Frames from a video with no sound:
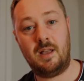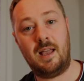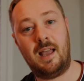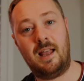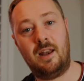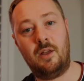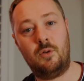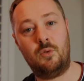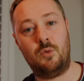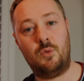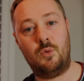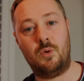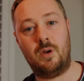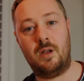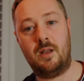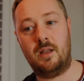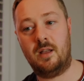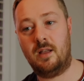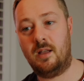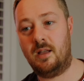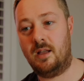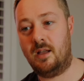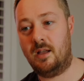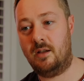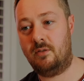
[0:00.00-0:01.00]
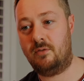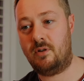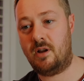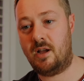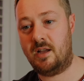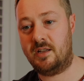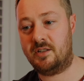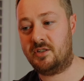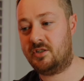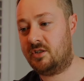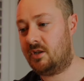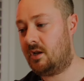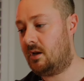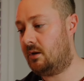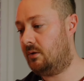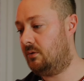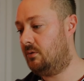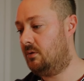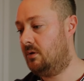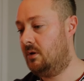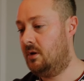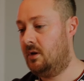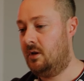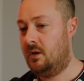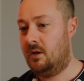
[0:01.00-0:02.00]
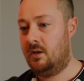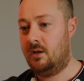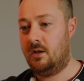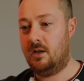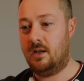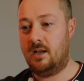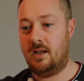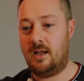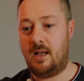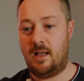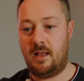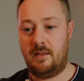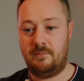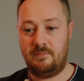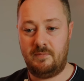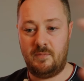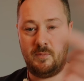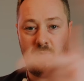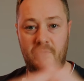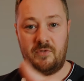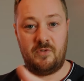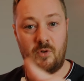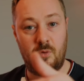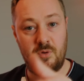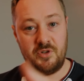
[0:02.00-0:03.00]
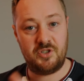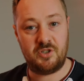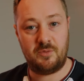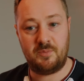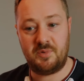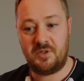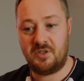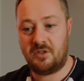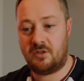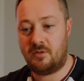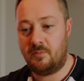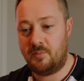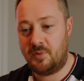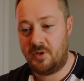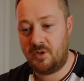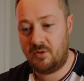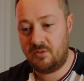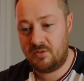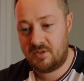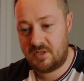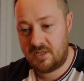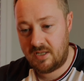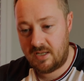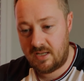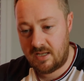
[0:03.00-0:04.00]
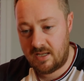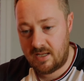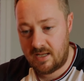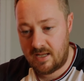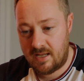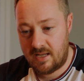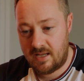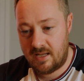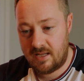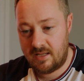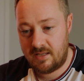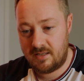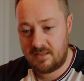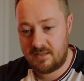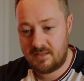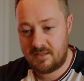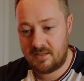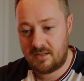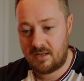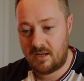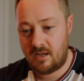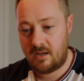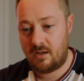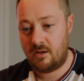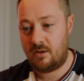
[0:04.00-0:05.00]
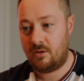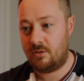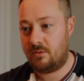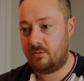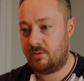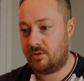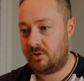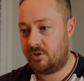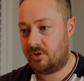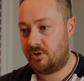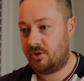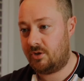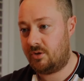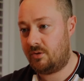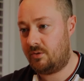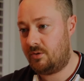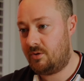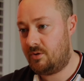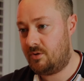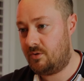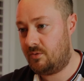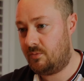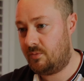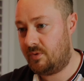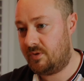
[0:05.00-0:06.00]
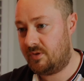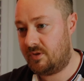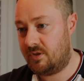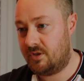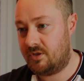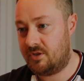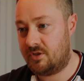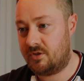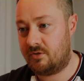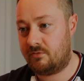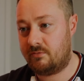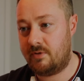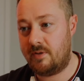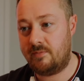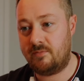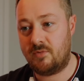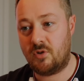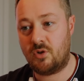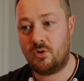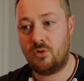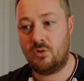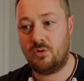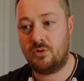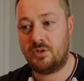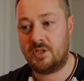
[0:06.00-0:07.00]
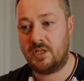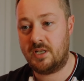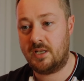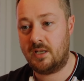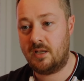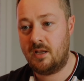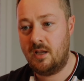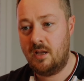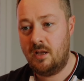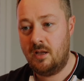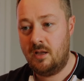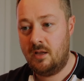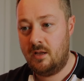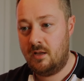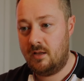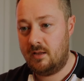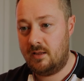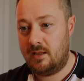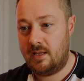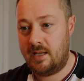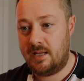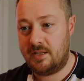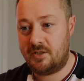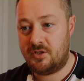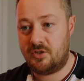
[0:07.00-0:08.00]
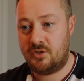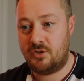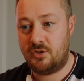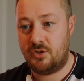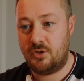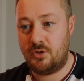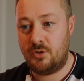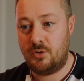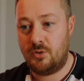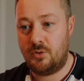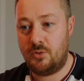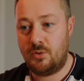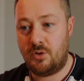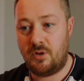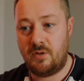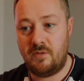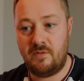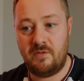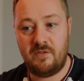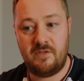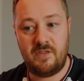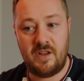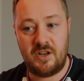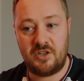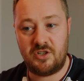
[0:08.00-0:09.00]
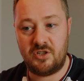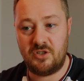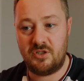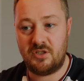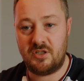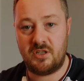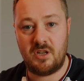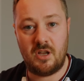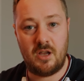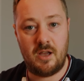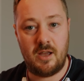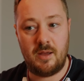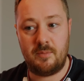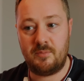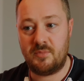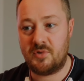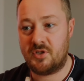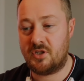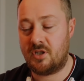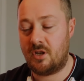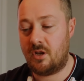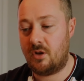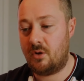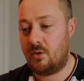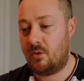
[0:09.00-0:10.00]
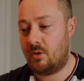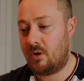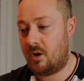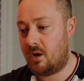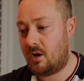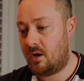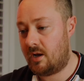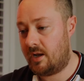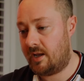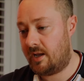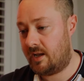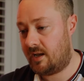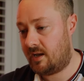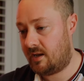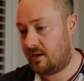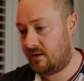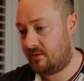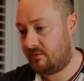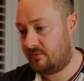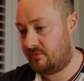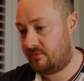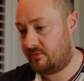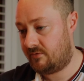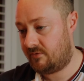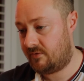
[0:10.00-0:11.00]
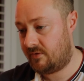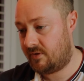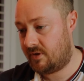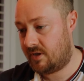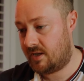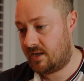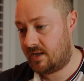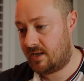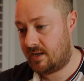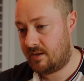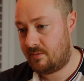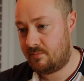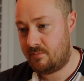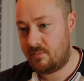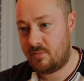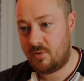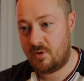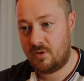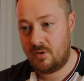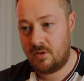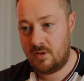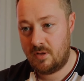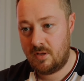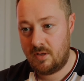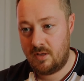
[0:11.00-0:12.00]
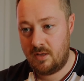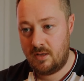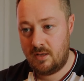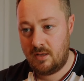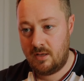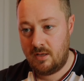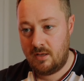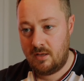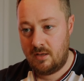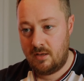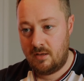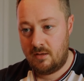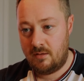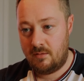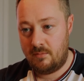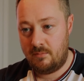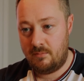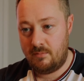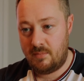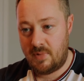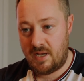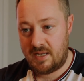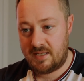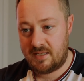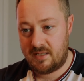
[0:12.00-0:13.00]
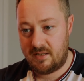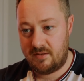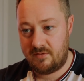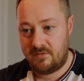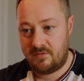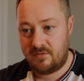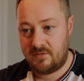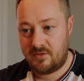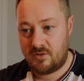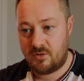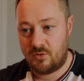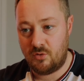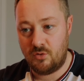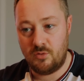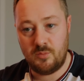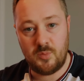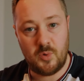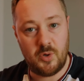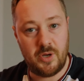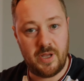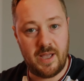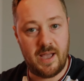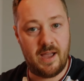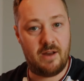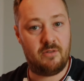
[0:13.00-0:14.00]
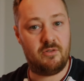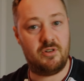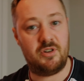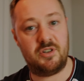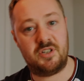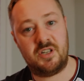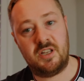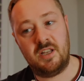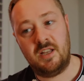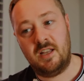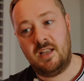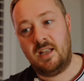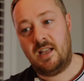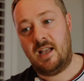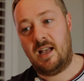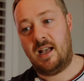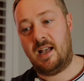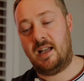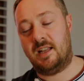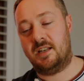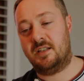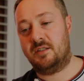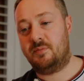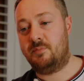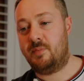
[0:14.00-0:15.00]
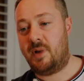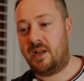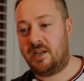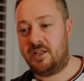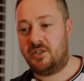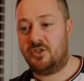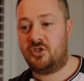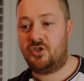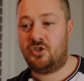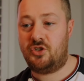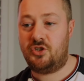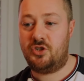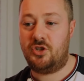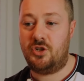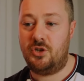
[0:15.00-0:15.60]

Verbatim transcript: Hello, uh, right, so uh, before we jump to the computer and I'll show you with the screen recording, let's do confession time. So I have um, massive schoolboy errored and managed